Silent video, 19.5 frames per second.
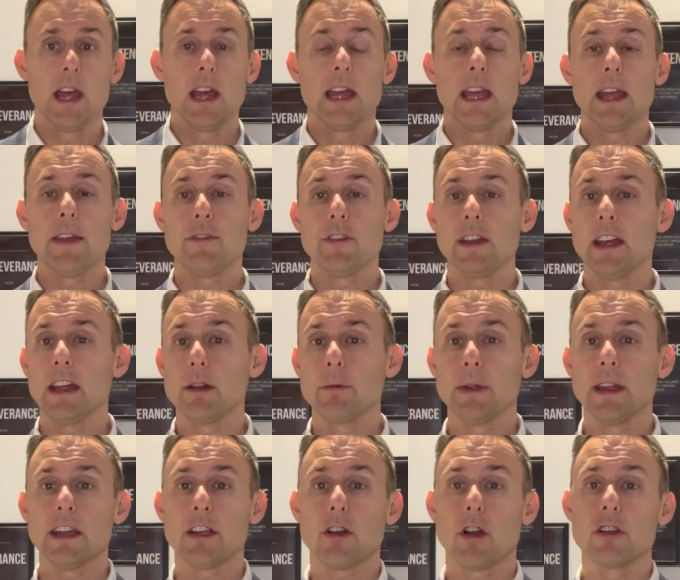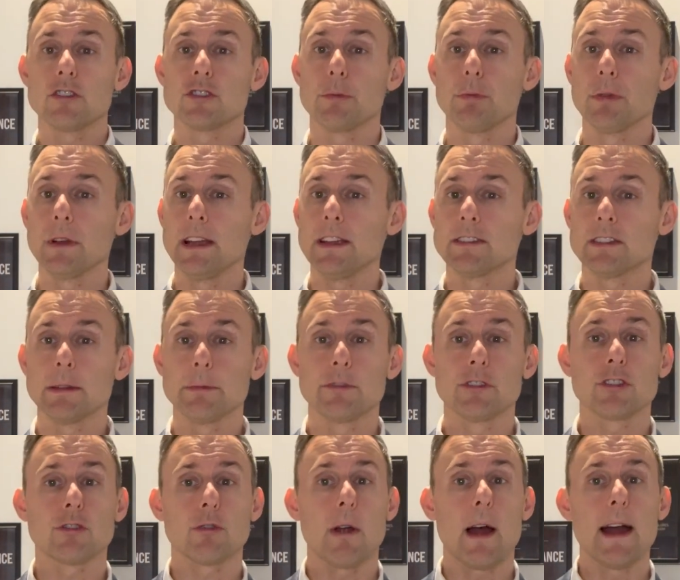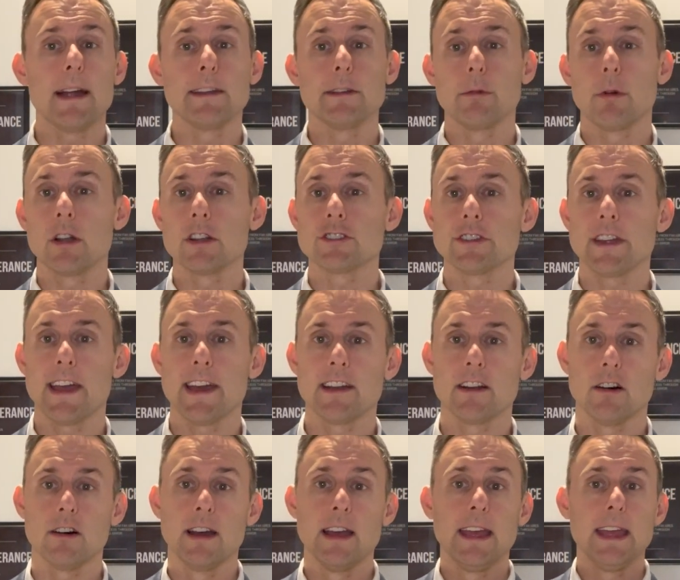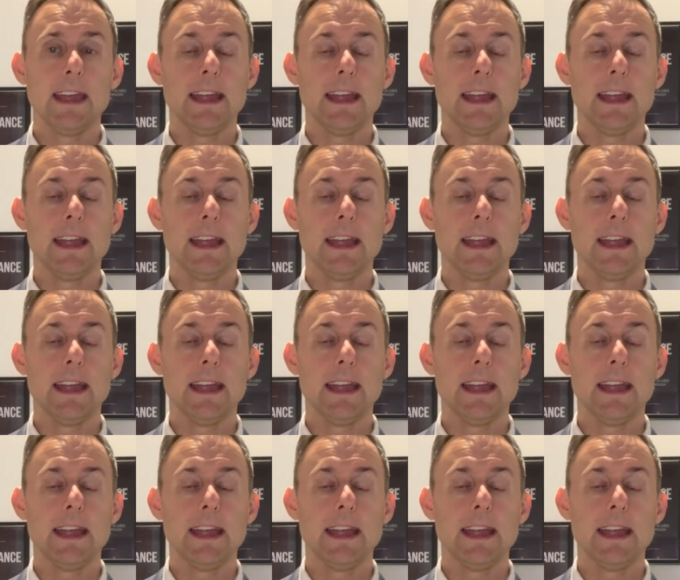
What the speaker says: If you did, we encourage you to please subscribe to our channel.